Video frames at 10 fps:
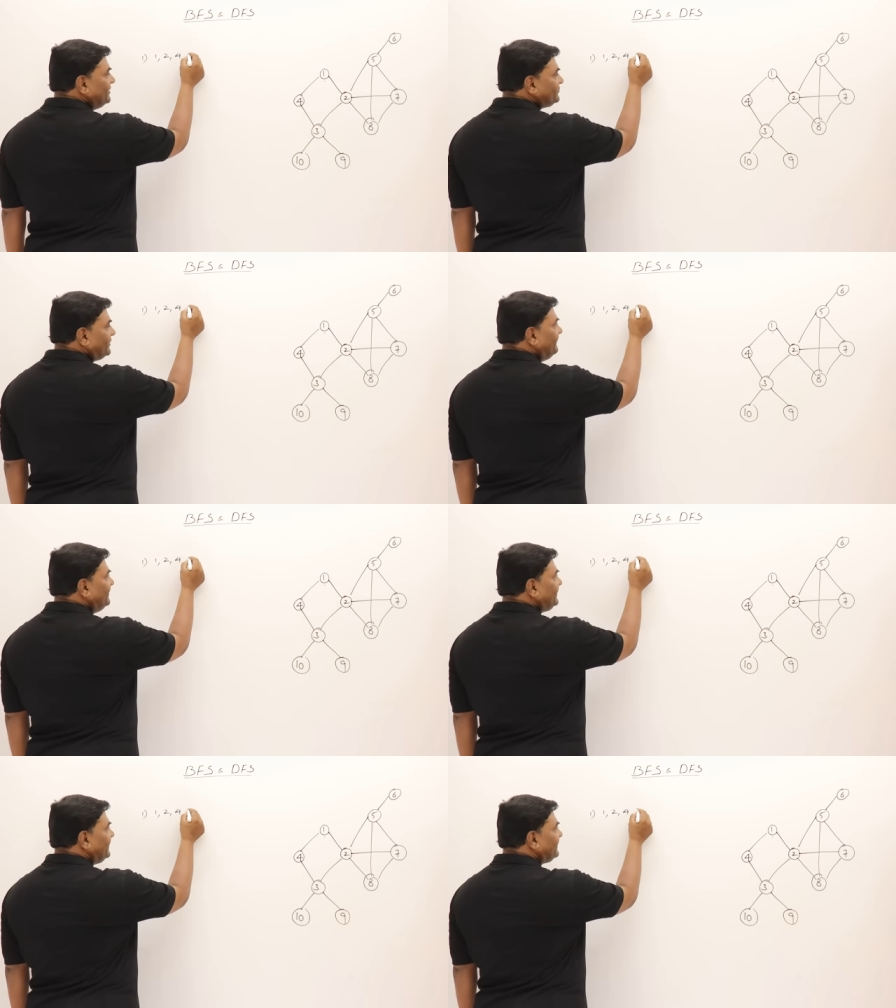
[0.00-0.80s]
So I
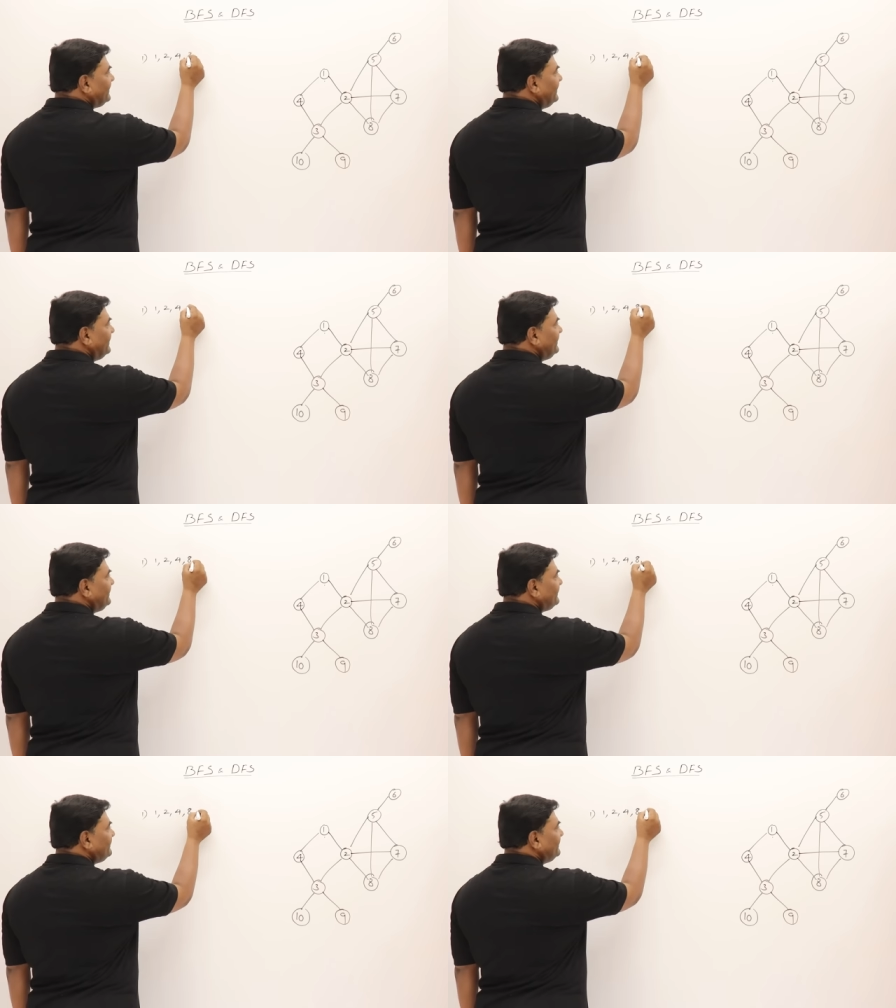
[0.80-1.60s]
will take
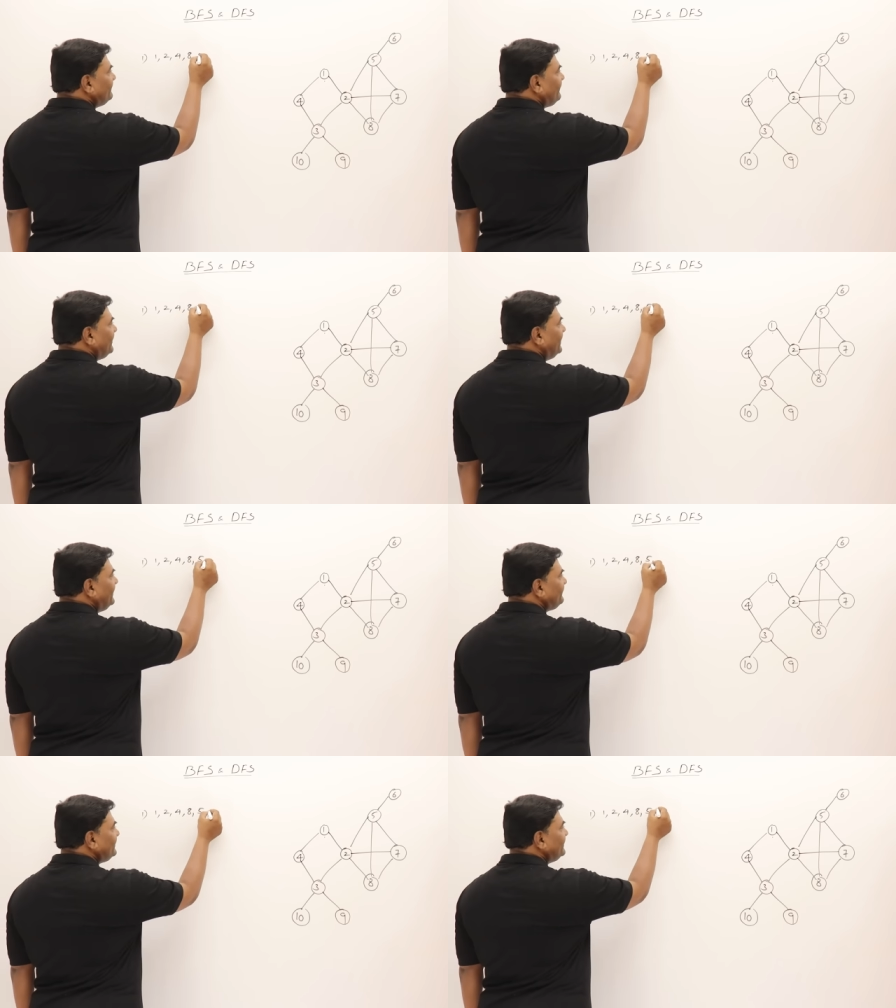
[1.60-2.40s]
8, then
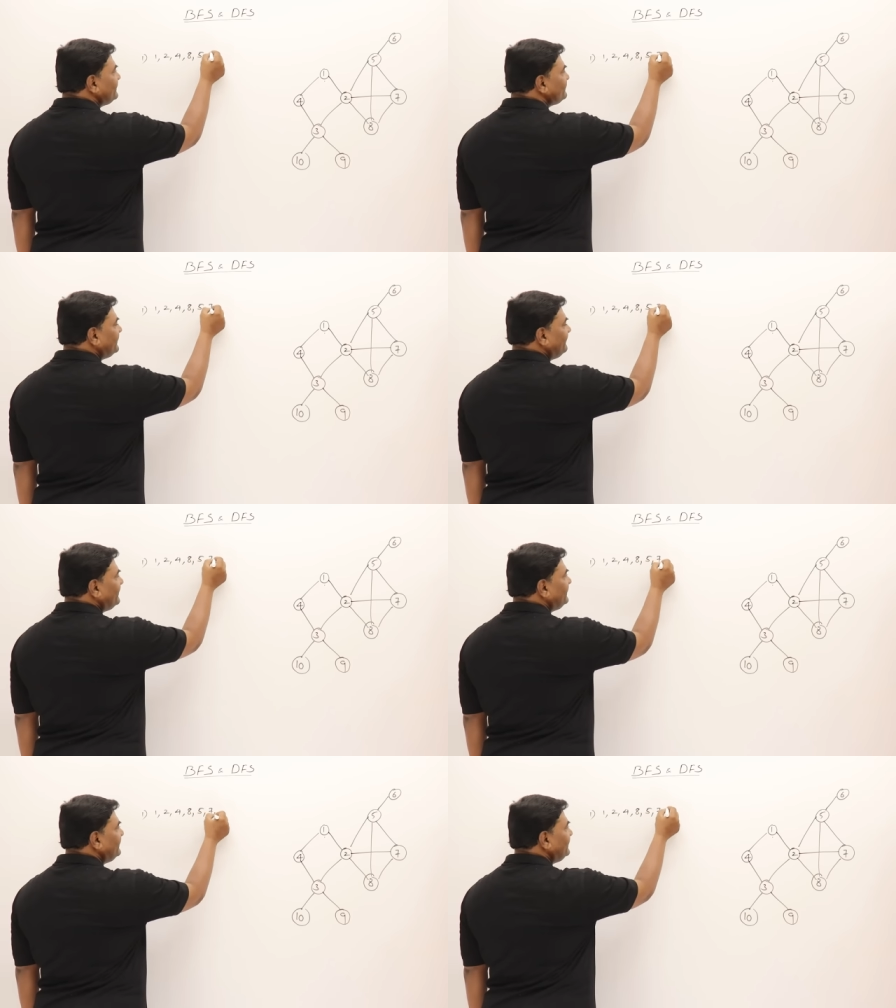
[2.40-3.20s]
5, then
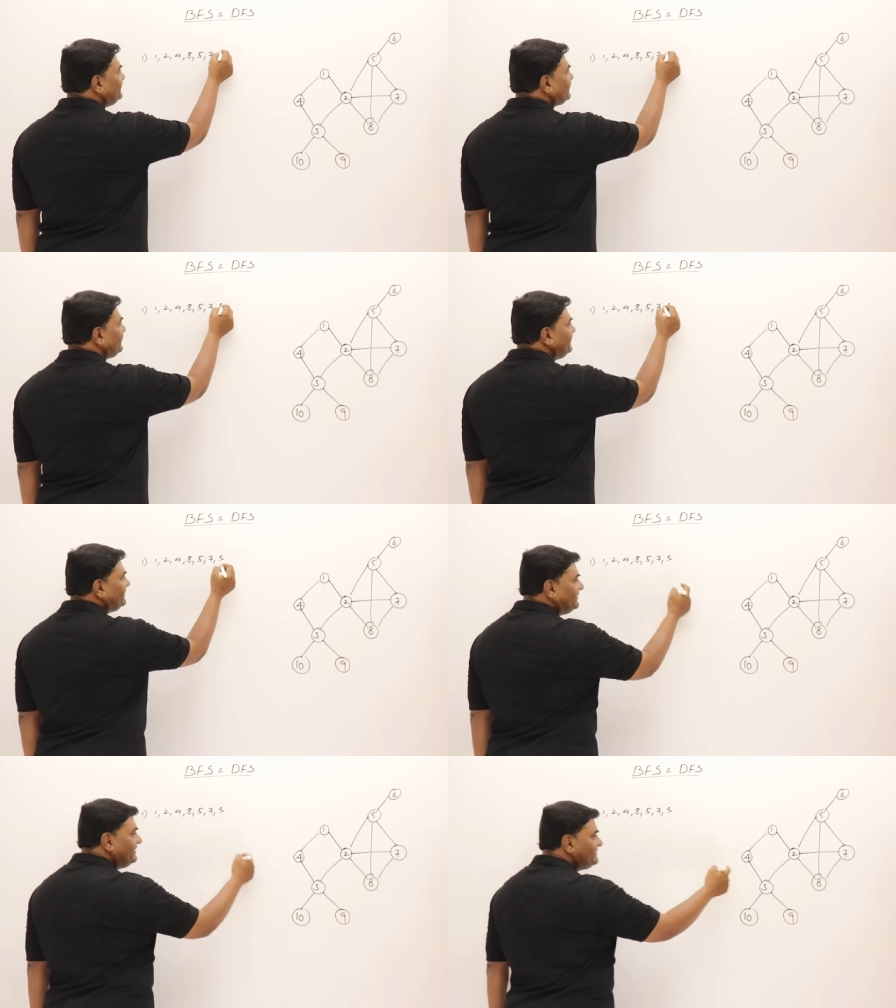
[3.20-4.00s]
7, then 3.
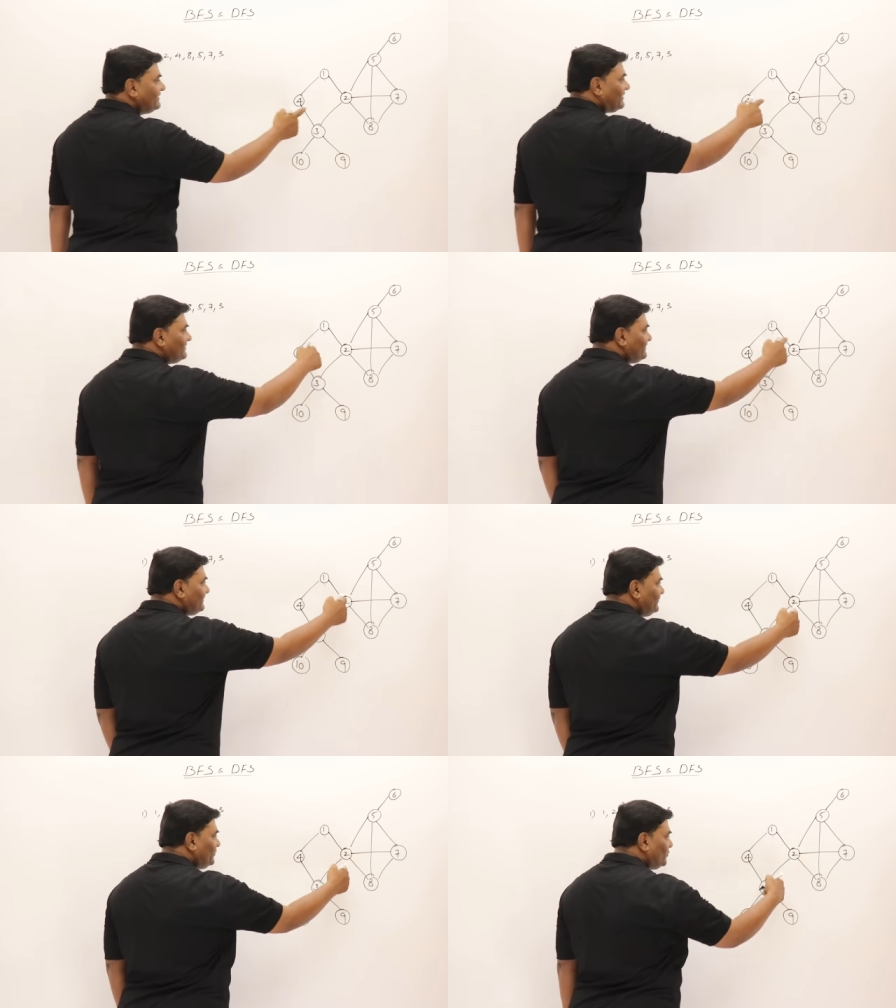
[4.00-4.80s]
These are
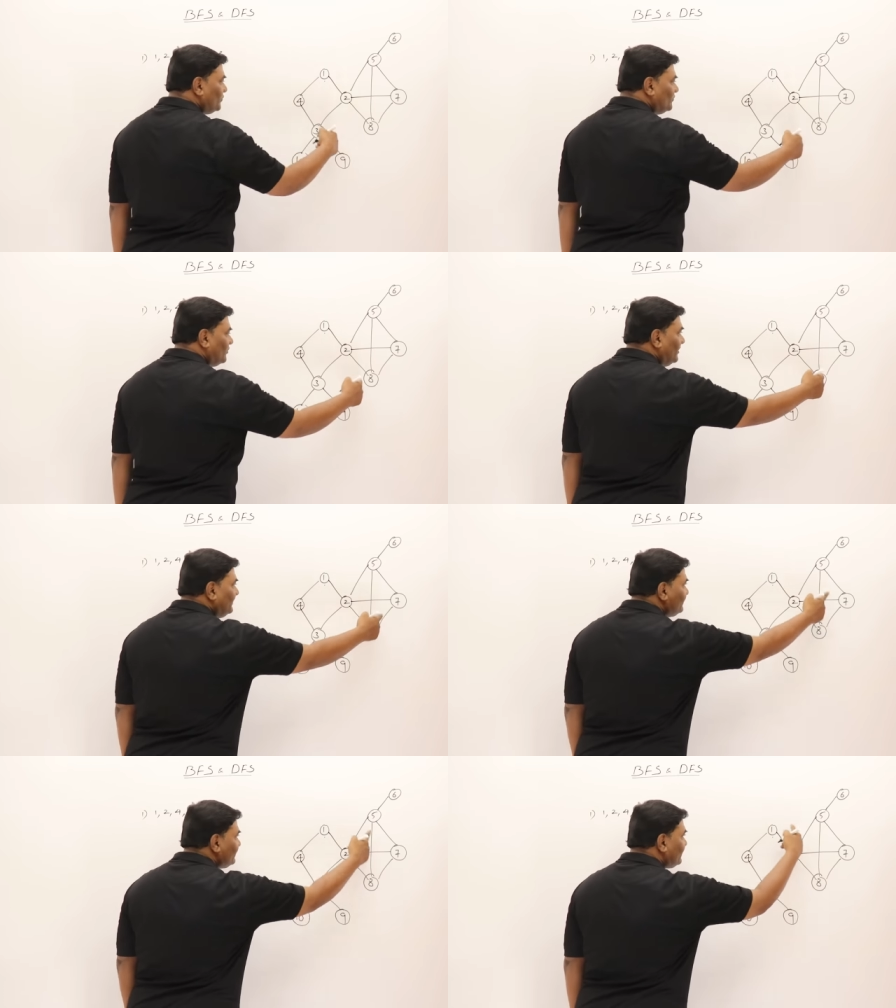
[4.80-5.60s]
adjacent to 2. All
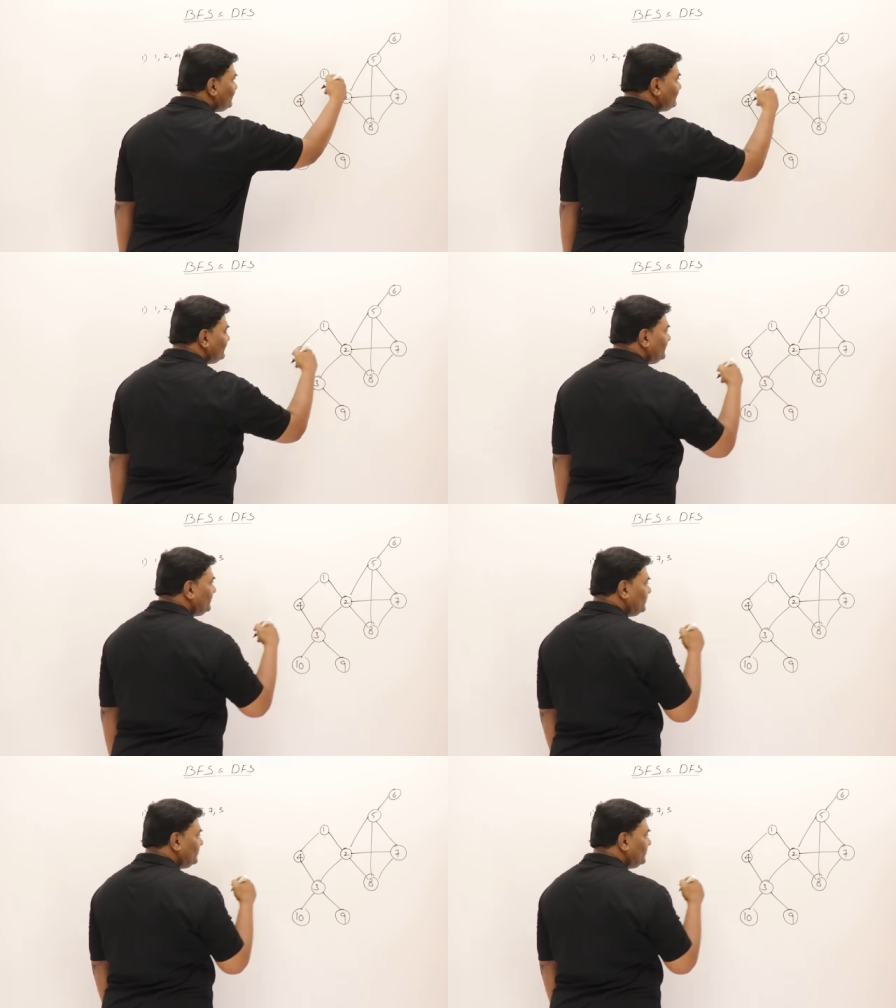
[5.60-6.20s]
these are adjacent to